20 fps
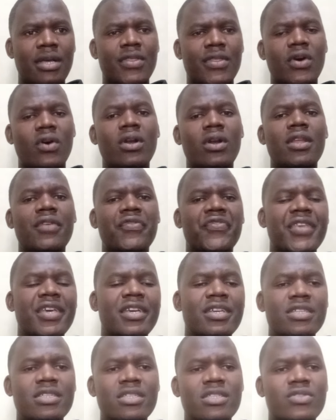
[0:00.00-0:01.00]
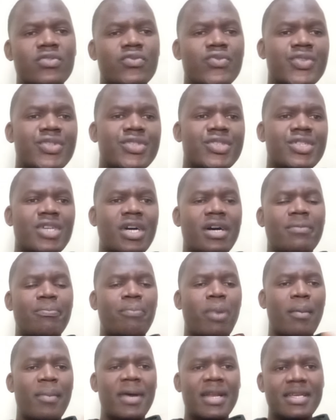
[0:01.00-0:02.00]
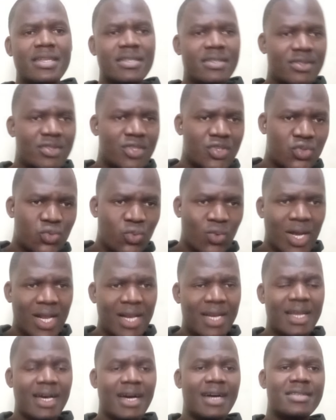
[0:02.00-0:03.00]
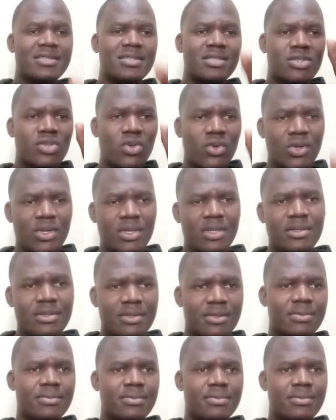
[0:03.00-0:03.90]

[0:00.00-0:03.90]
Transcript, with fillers: The only things which are permanent in this world are stone.